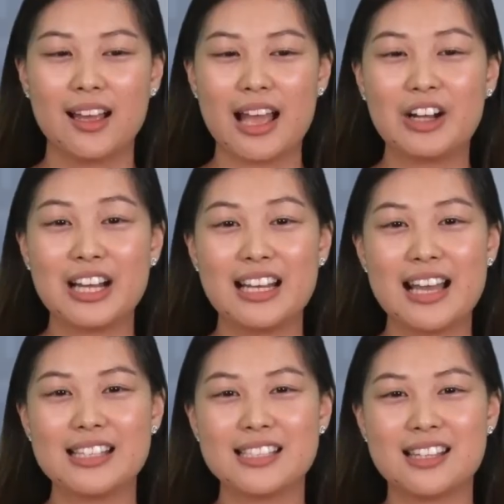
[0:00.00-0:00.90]
I
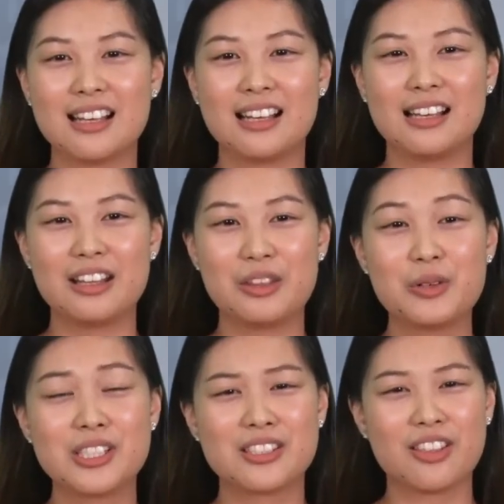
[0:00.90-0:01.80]
realized that
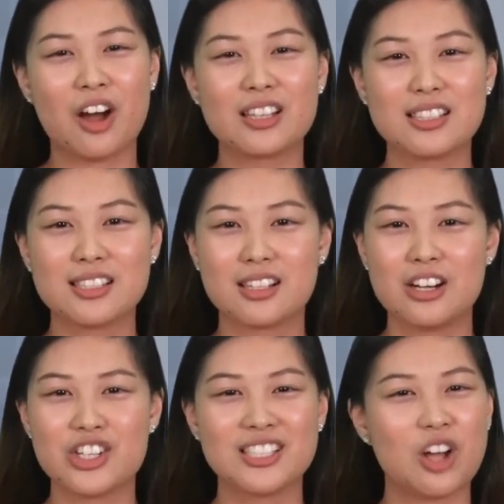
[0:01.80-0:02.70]
those thoughts
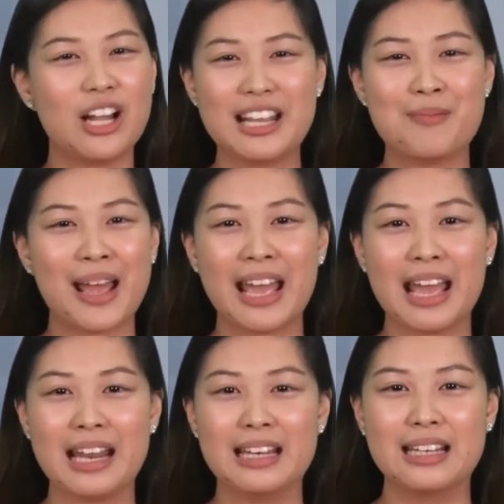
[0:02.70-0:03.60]
are just all in my
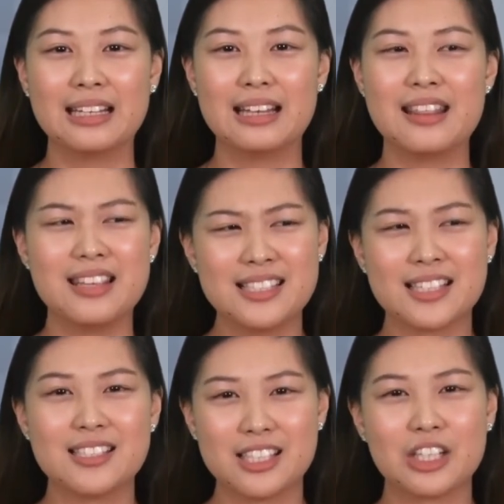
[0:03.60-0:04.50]
head. That these
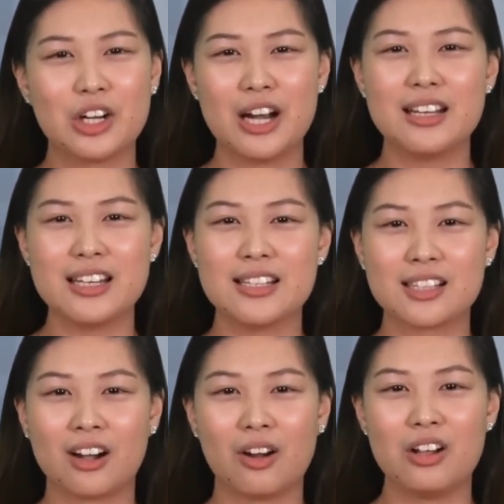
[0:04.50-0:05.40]

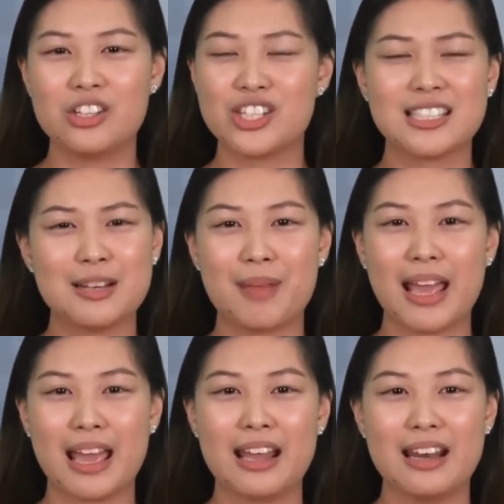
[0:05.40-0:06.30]
insecurities are all just in
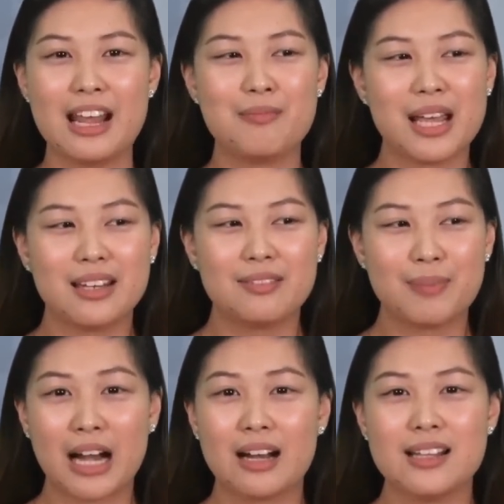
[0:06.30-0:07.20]
my head. And my
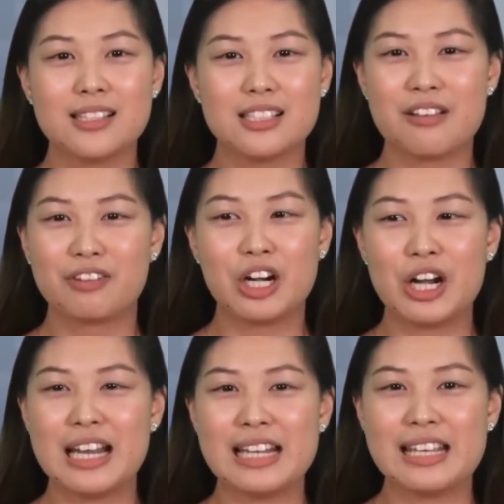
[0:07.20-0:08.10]
parents never
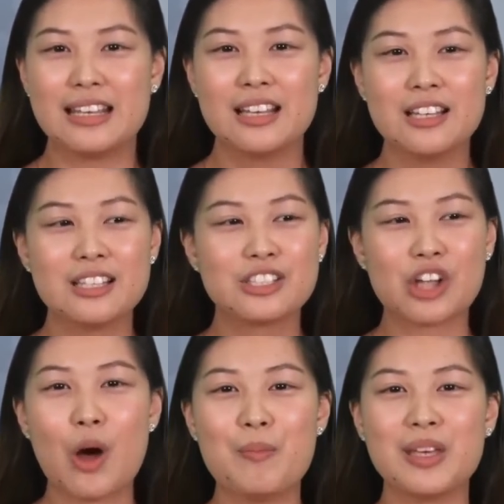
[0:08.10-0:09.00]
really
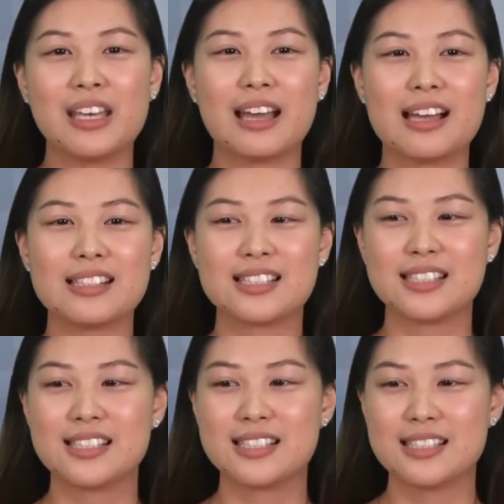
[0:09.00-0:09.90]
saw me
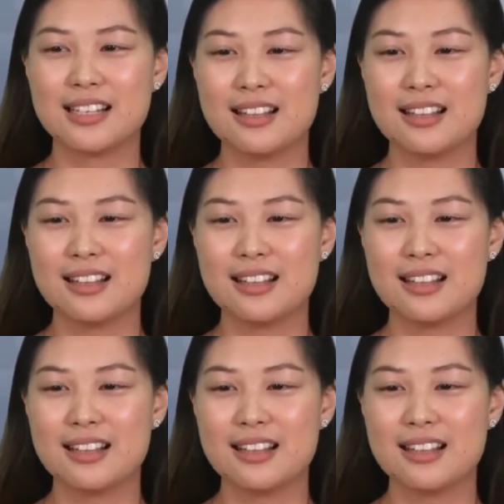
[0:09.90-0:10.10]
as